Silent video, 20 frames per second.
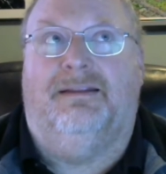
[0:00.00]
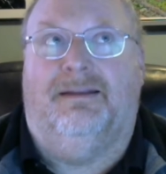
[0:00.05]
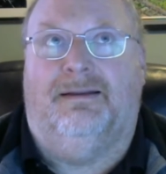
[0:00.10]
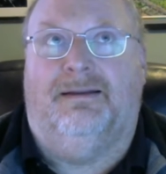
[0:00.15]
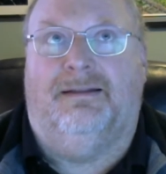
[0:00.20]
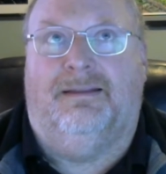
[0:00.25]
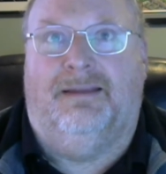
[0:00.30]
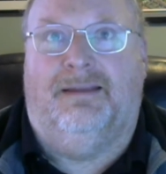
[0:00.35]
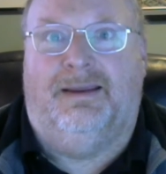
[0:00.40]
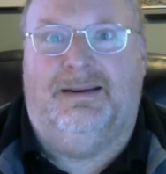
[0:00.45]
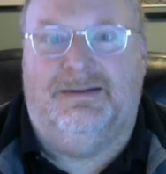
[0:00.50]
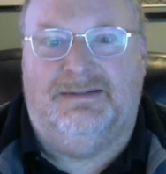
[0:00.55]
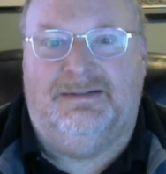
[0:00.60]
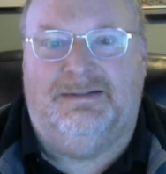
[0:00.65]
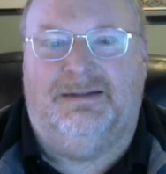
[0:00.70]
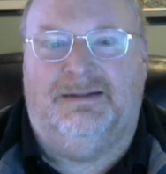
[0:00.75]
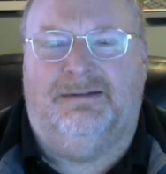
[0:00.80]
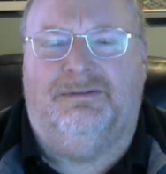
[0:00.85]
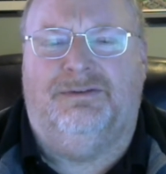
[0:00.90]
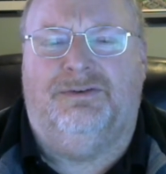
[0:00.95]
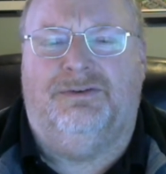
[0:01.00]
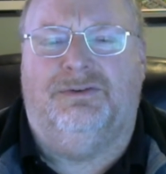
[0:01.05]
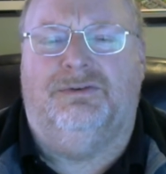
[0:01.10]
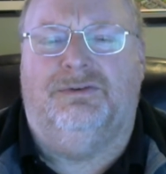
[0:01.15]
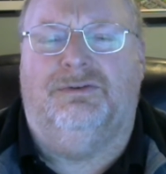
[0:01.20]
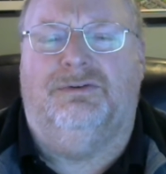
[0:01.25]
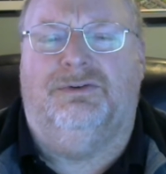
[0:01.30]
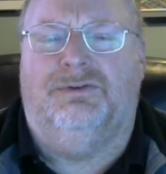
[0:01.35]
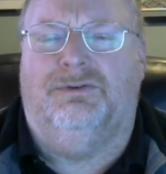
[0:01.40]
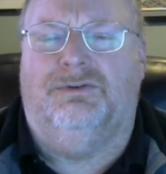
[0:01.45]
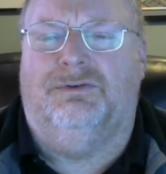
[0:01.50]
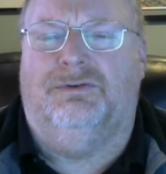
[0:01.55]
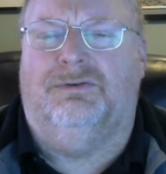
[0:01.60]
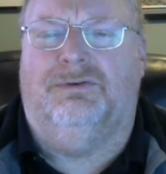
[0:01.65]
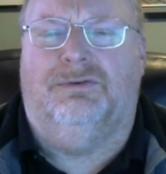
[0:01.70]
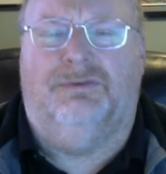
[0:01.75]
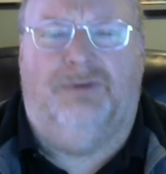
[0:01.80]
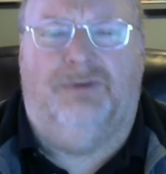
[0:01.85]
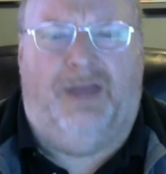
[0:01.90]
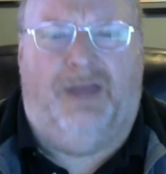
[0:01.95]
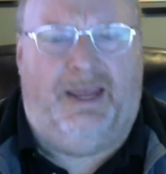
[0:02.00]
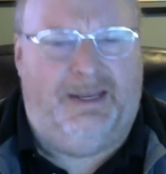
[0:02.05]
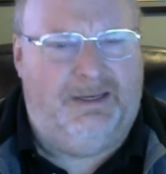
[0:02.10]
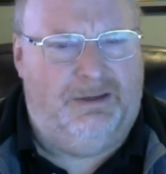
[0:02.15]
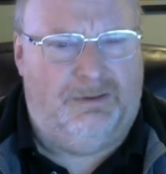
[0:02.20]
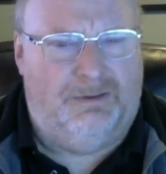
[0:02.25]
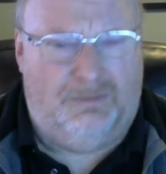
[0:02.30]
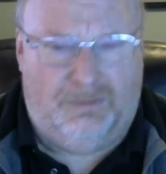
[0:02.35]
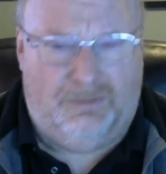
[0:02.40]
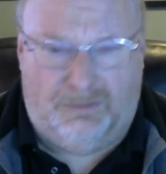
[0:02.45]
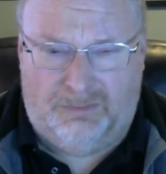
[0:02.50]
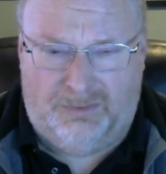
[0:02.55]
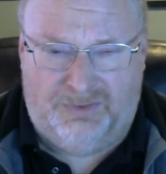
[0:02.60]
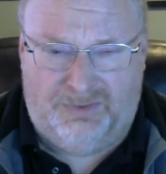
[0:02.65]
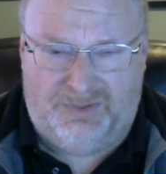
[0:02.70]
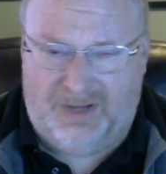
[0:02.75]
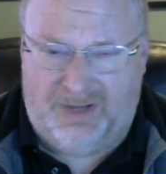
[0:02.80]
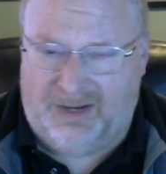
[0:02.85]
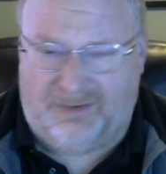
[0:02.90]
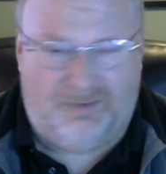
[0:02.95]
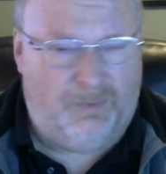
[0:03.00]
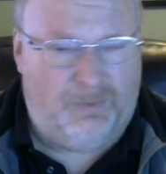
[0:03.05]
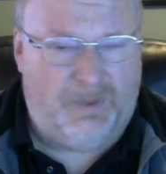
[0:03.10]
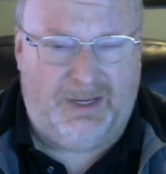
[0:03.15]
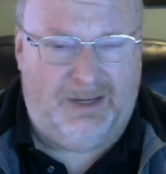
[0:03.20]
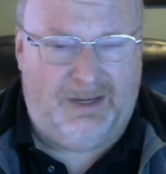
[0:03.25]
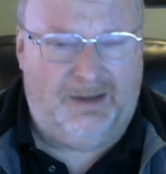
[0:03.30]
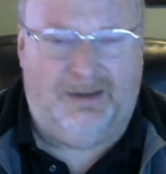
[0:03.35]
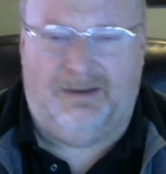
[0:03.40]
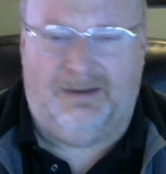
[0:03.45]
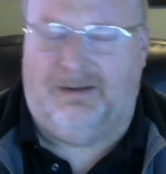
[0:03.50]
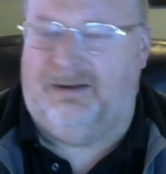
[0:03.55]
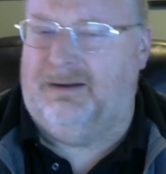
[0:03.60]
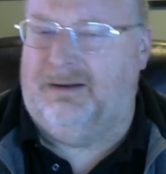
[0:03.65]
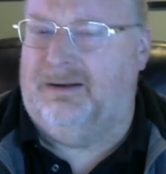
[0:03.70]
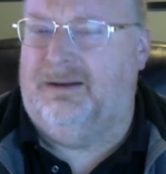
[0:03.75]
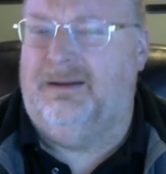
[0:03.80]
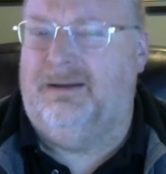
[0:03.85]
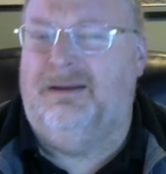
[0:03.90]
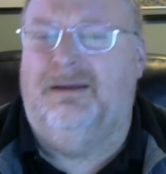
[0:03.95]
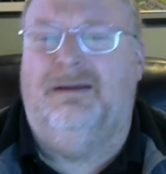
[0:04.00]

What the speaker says: that they intend to do 80-year-olds next week and